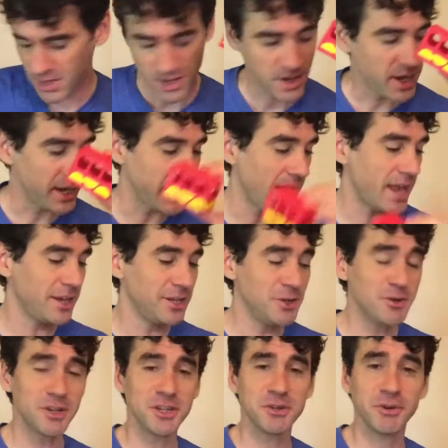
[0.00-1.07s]
Again, you can
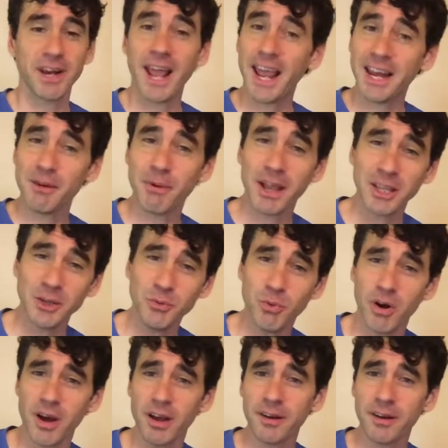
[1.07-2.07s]
do it any way you want.